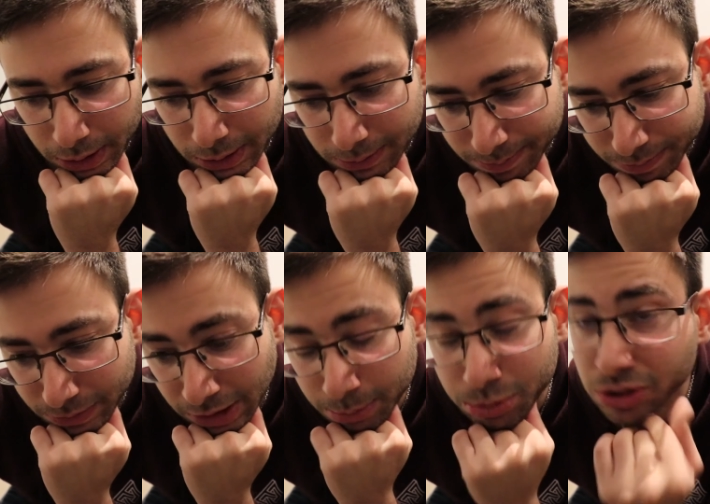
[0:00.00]
um,
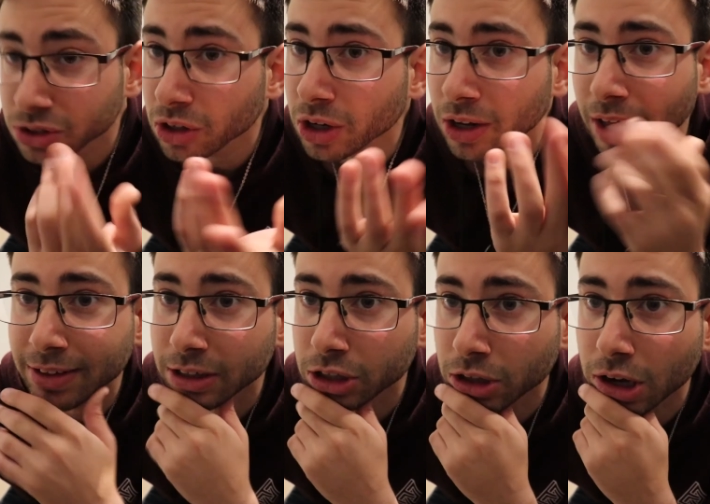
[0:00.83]
I'm so glad
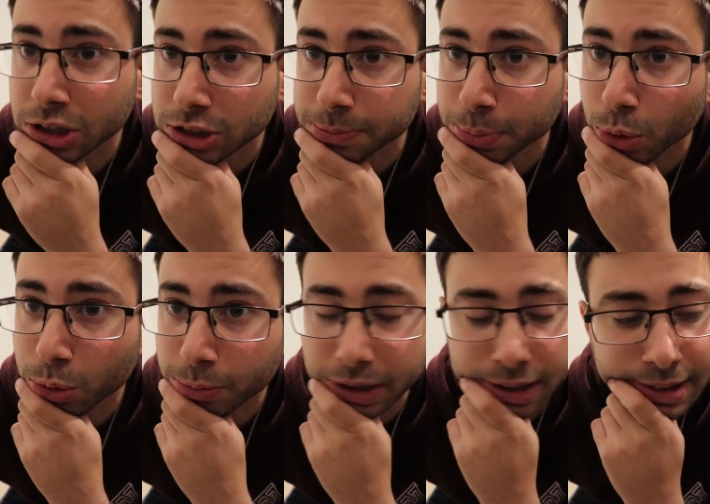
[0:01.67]
that you guys
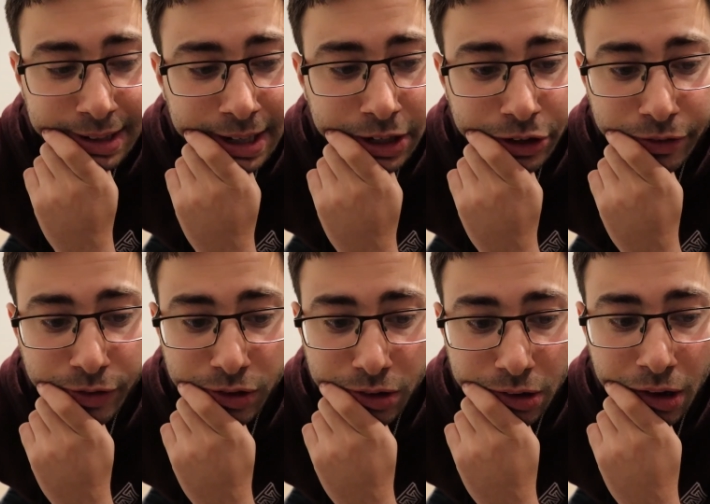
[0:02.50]
support me. Thank you
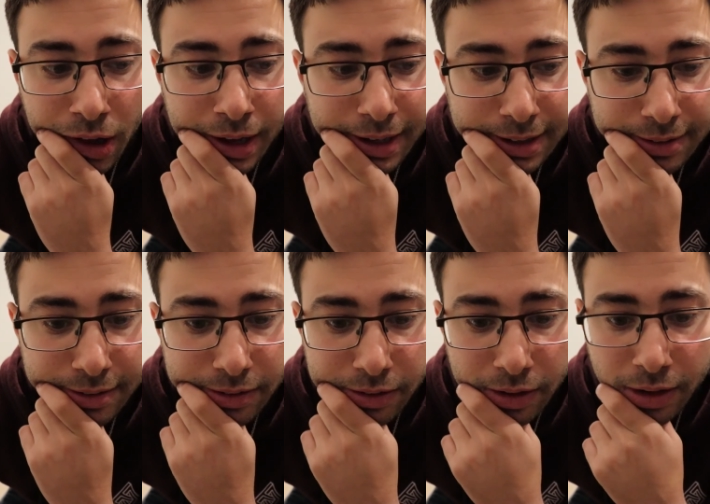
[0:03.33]
for the
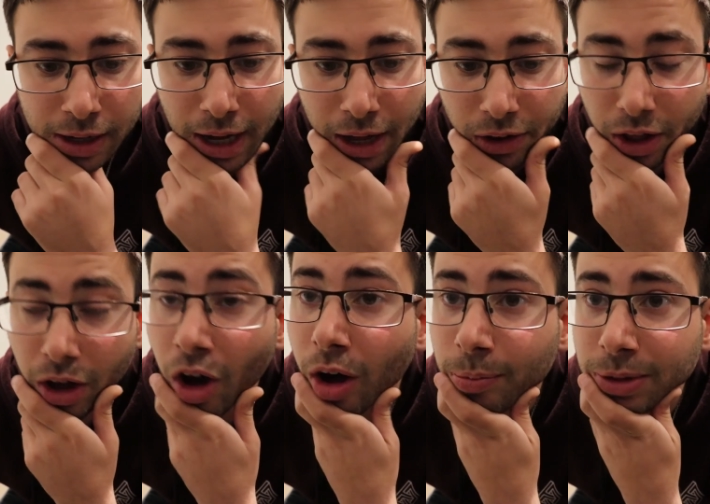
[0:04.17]
likes and the
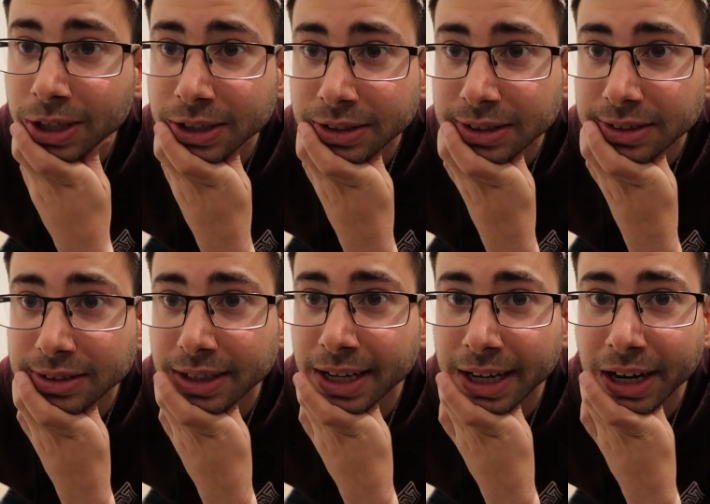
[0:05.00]

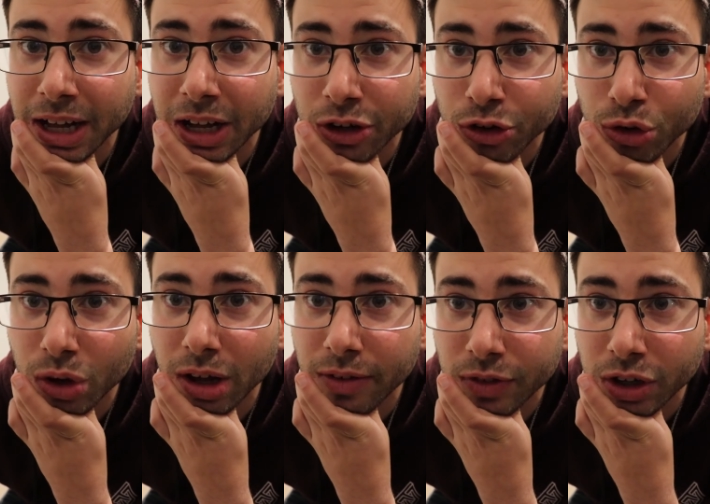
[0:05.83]
comments, and I do
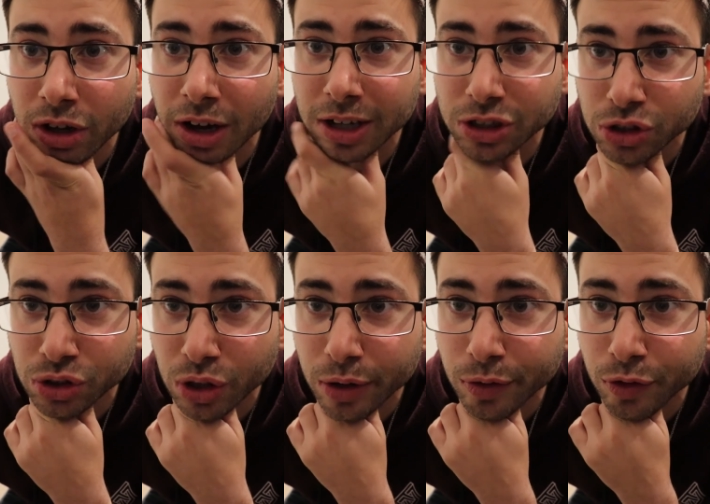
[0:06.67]
love you guys
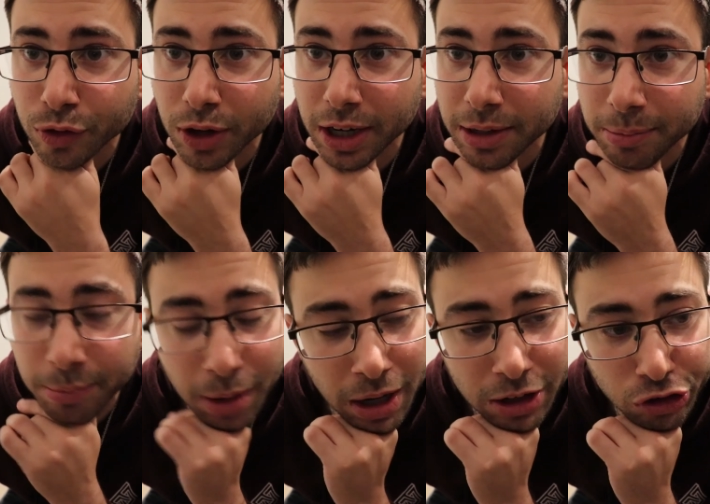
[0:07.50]
so freaking
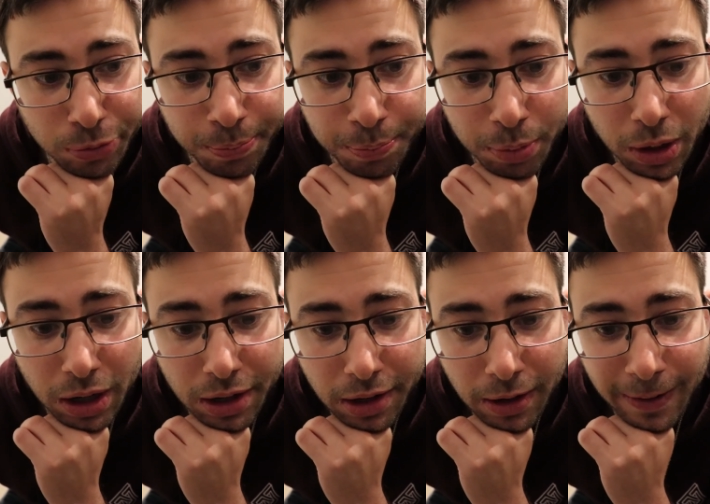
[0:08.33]
much,
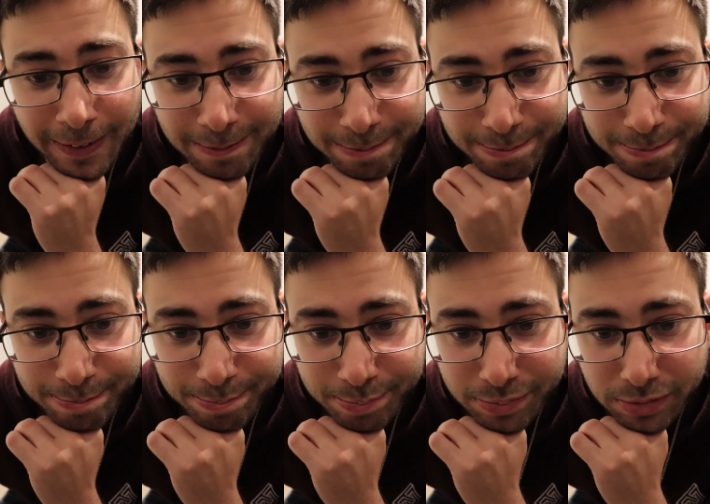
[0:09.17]
but um,
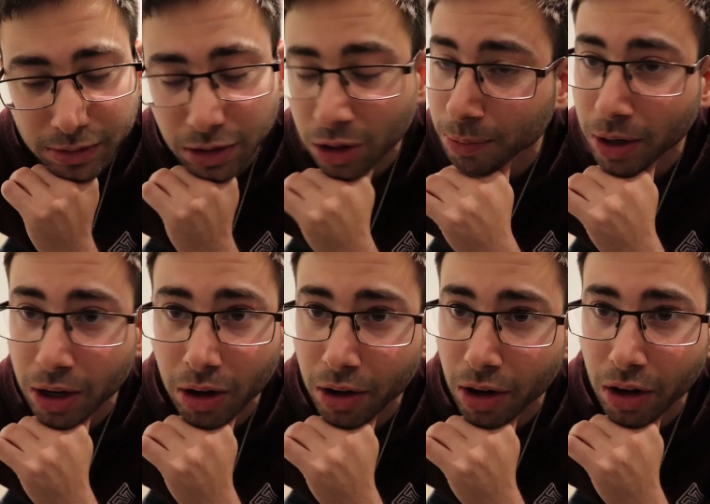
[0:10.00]
oh my
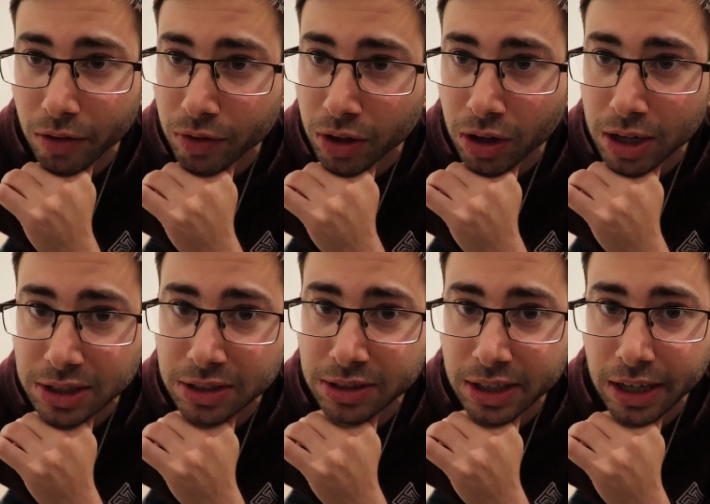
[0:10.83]
god, I love you guys
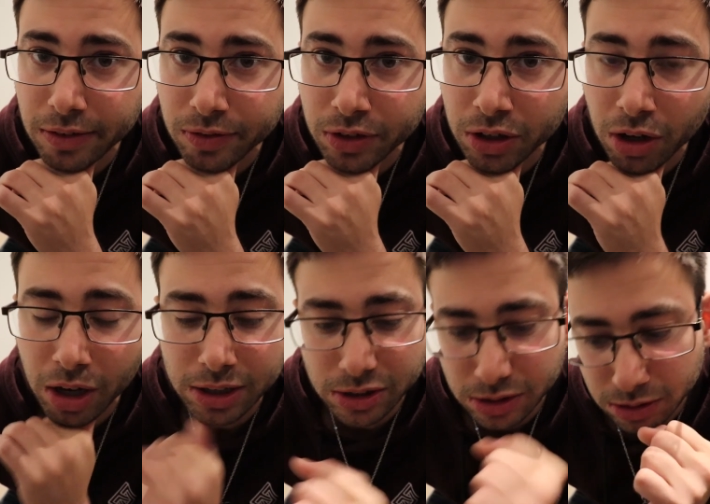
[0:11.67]
to death. You
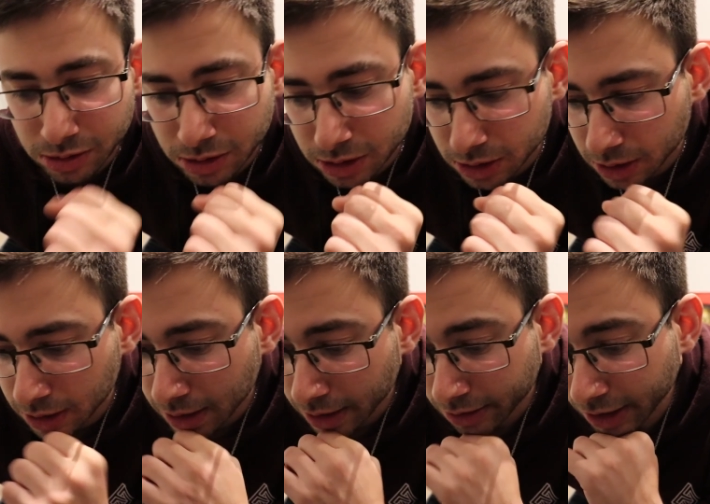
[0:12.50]
guys, are...
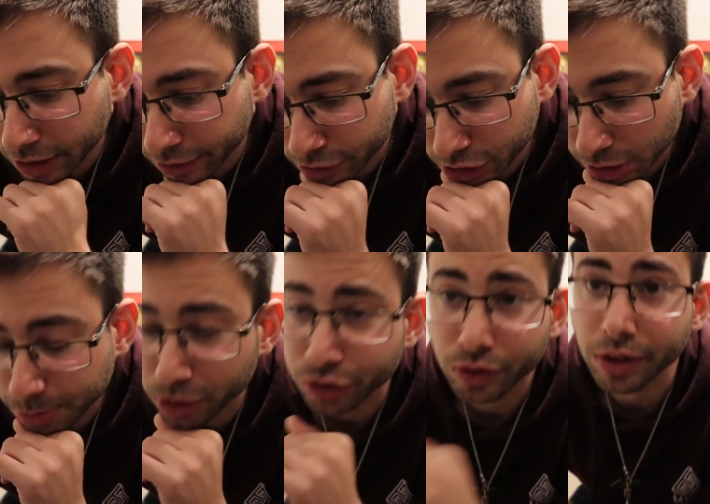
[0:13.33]
thank you so
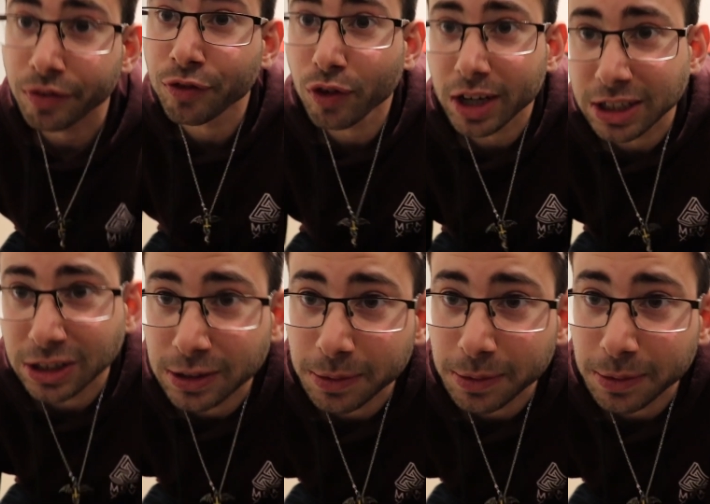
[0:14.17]
much for the freaking